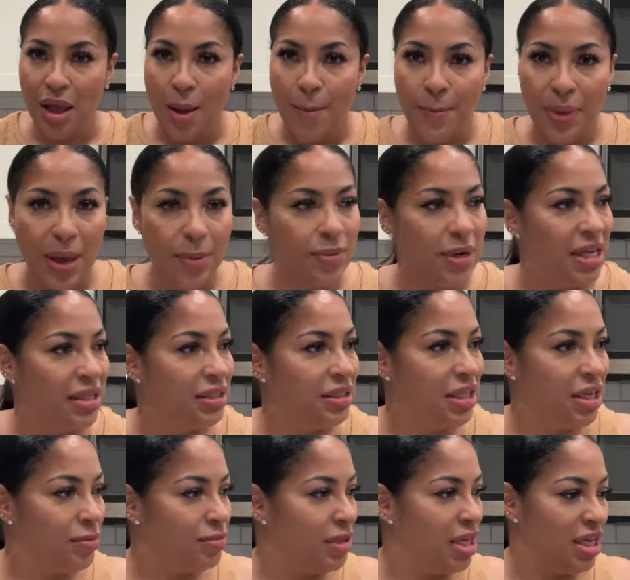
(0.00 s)
People that sit
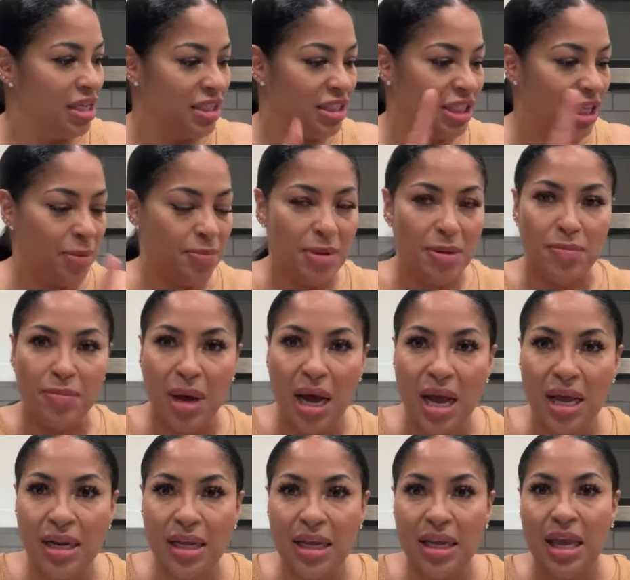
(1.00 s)
up there and send me
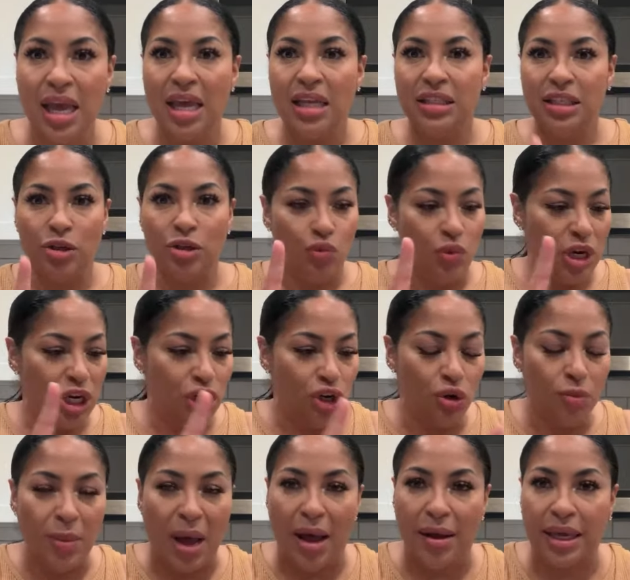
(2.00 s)
money to redo
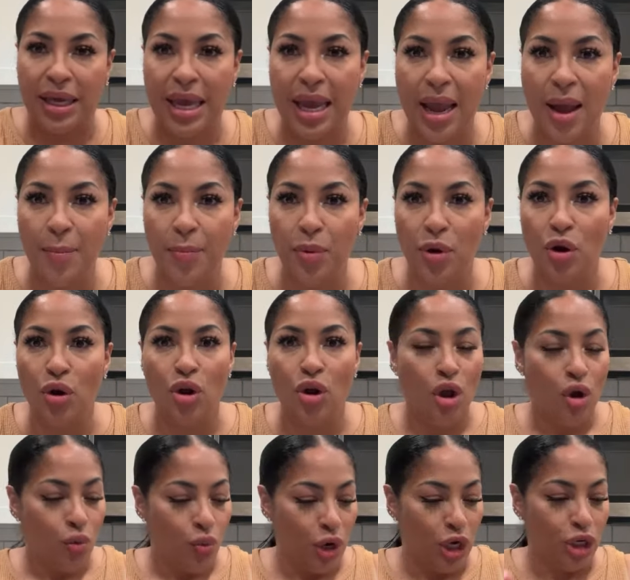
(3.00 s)
my camper,
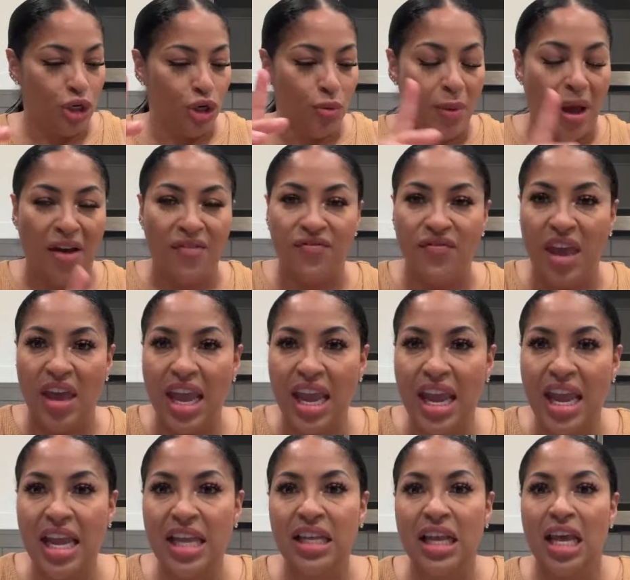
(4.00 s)
redo my
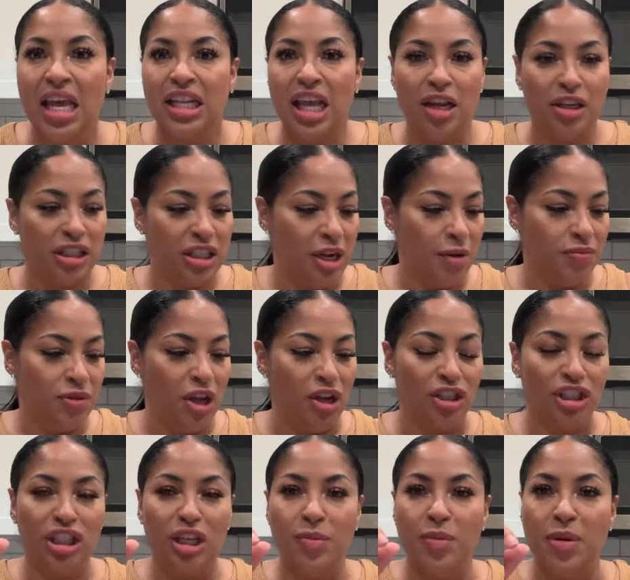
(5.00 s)
van. They sit up there and
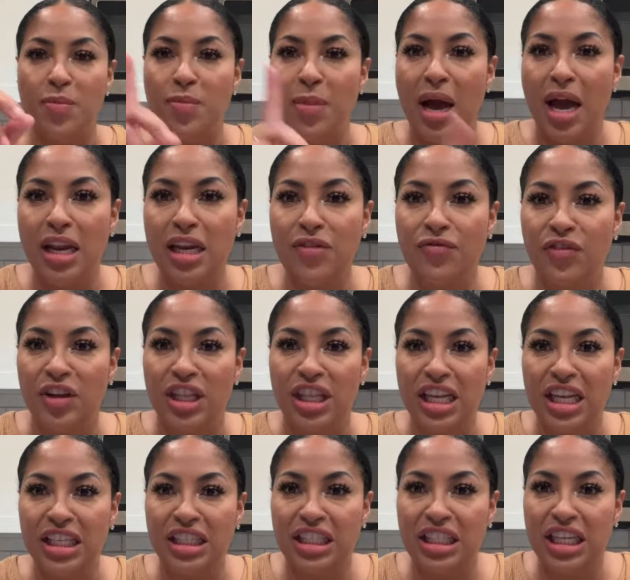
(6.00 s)
send me money for
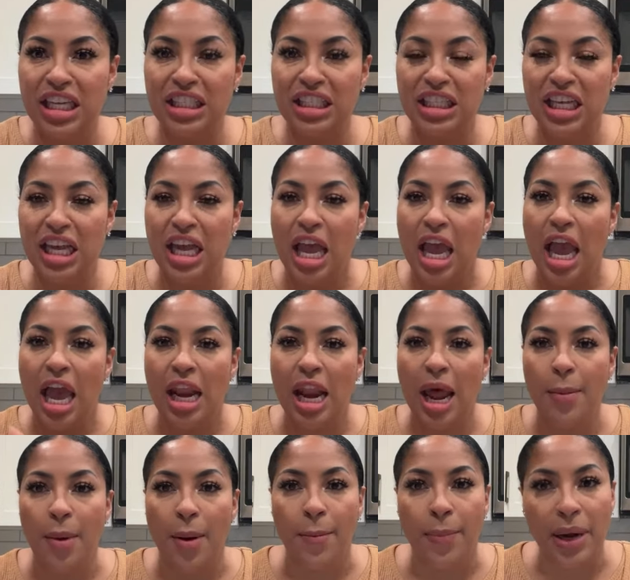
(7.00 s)
this, this, this, and
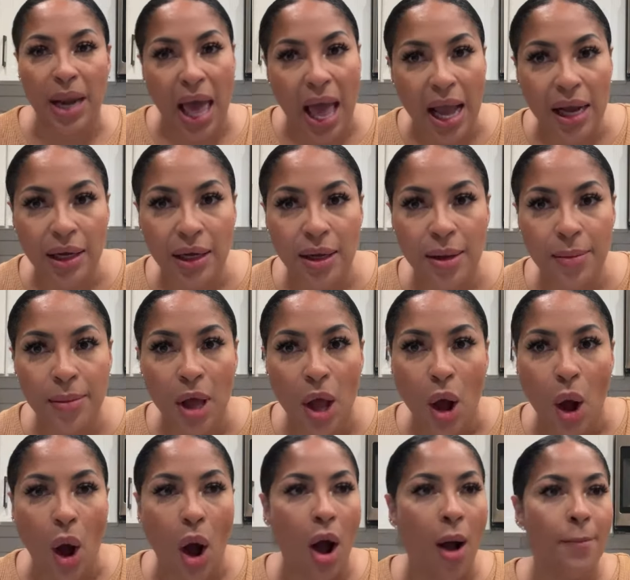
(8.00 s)
I'm going to block them
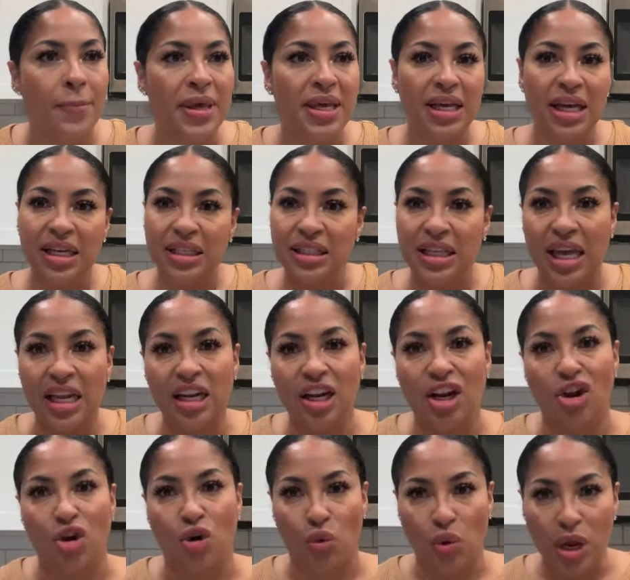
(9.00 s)
all because they didn't
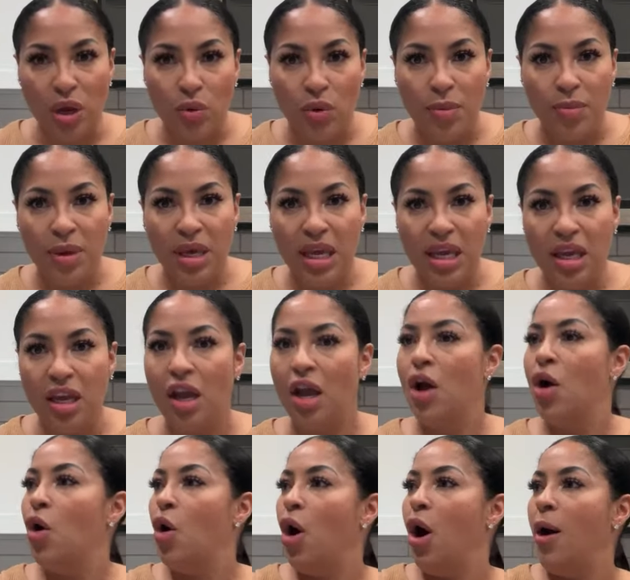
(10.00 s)
agree with me
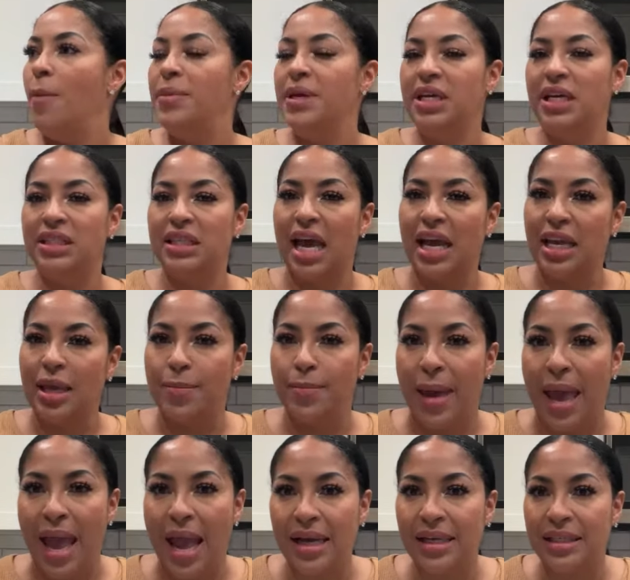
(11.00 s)
or all because I get
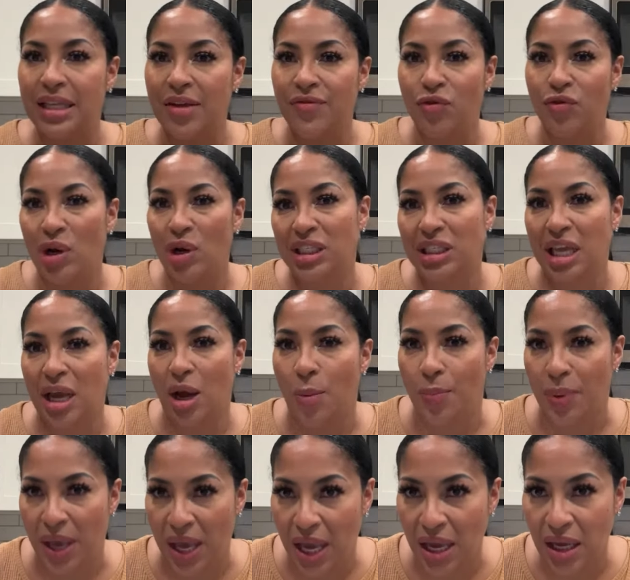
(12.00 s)
mad because they voiced their
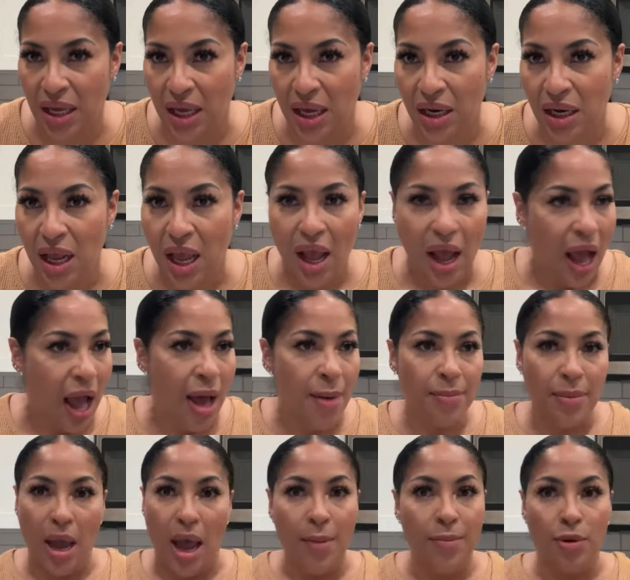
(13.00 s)
opinion. I'm,
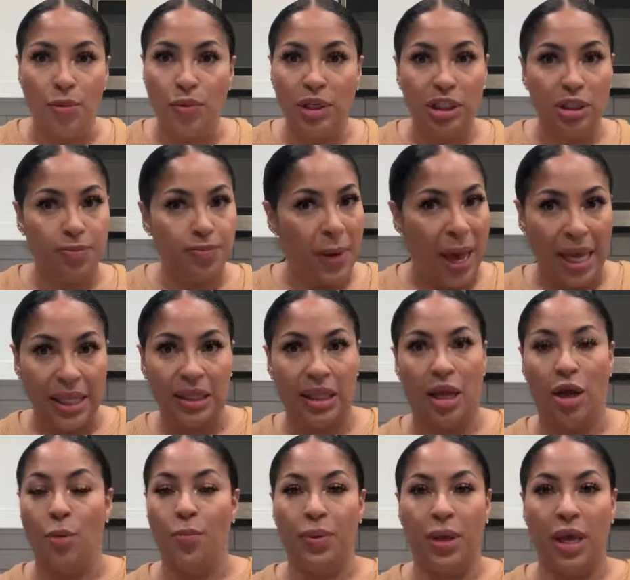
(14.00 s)
I'm going to respect
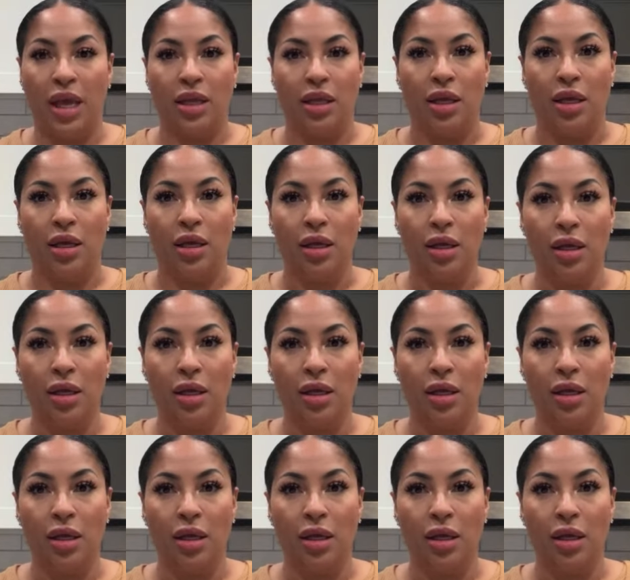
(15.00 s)
their opinion.